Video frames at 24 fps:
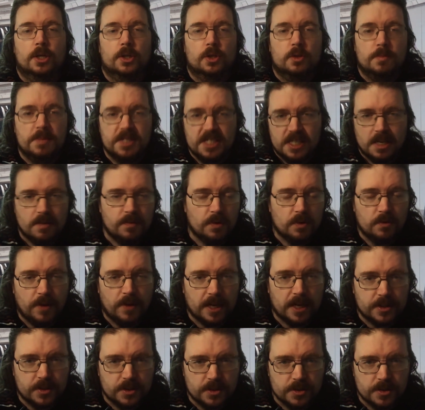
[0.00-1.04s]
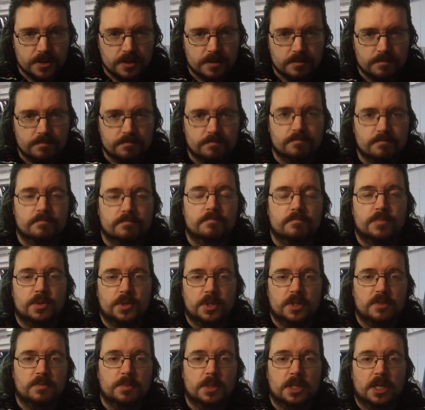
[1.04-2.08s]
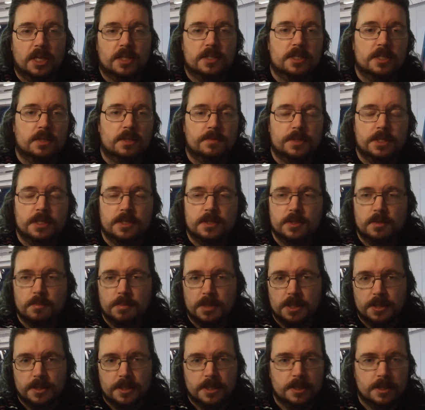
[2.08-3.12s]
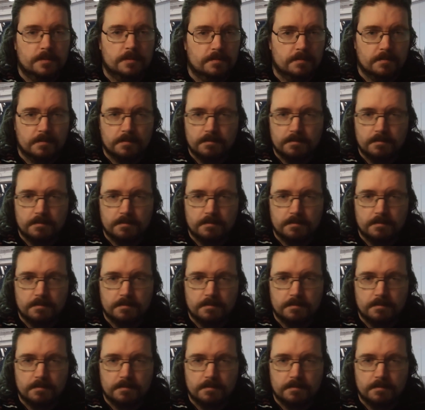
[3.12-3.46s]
Could be several factors: bereavement, onset of a disability,